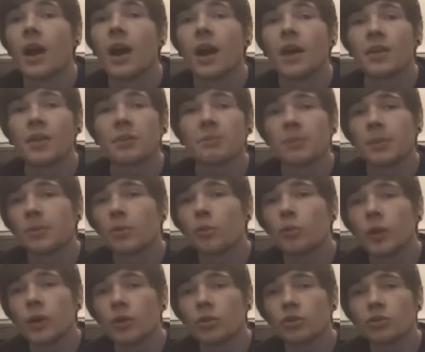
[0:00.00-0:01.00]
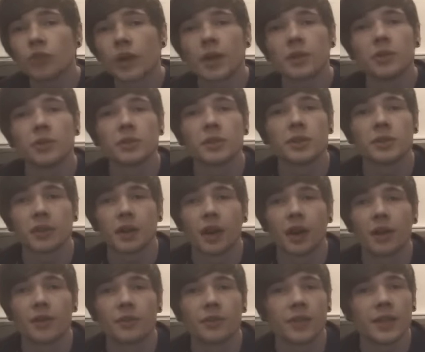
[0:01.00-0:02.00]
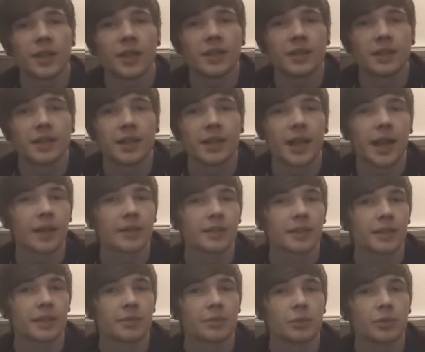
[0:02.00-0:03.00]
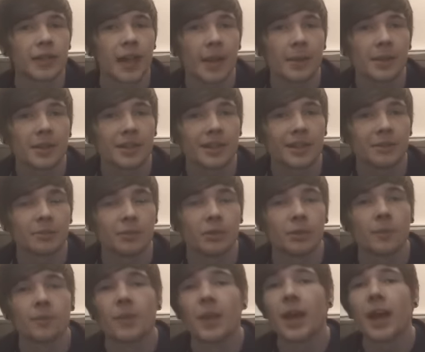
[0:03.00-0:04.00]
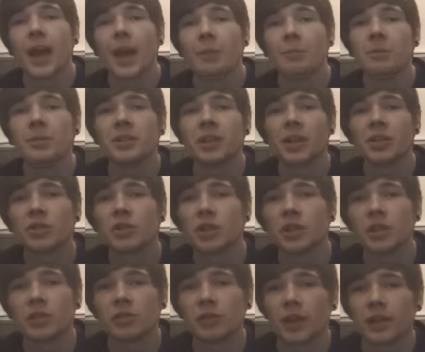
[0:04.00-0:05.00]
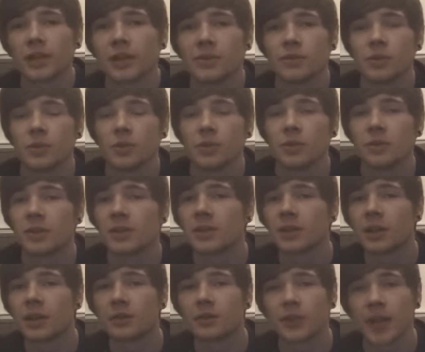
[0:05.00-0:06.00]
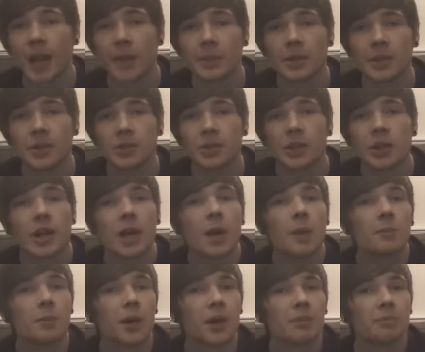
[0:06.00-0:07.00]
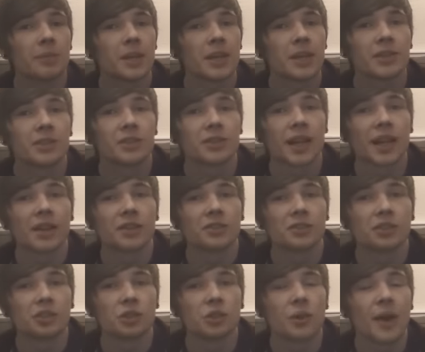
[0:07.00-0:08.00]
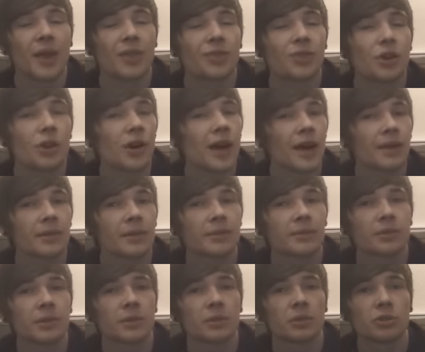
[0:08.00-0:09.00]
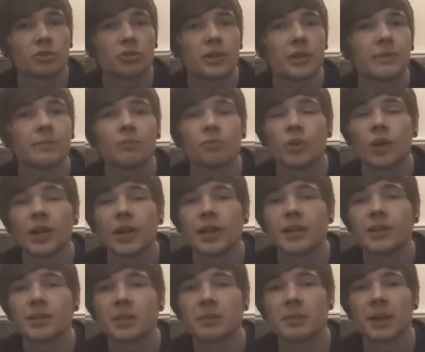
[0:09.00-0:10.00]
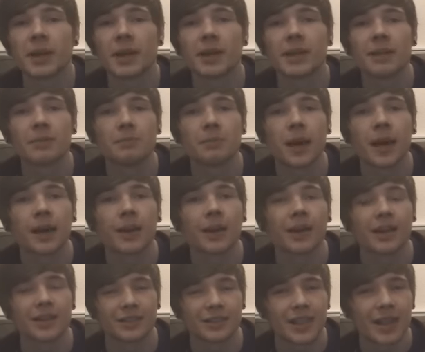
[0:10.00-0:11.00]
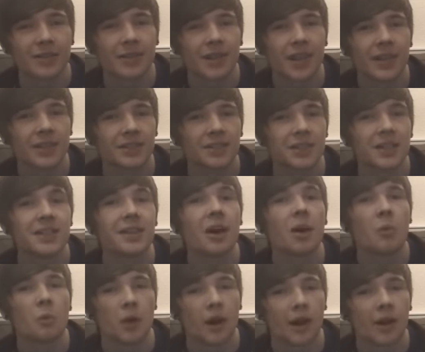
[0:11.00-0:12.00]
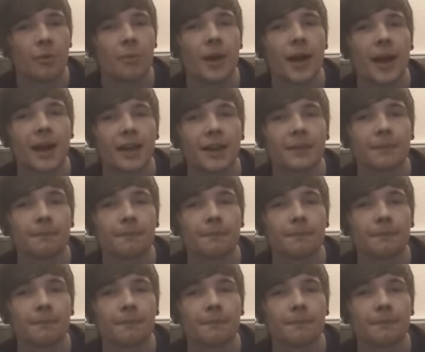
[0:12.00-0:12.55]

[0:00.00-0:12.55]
I think people will try and use this card for the easily accessible damage output and potentially creative use of the self-damage, but it being a stage 2 and not having free retreat really doesn't make an impact like its level X did a while back.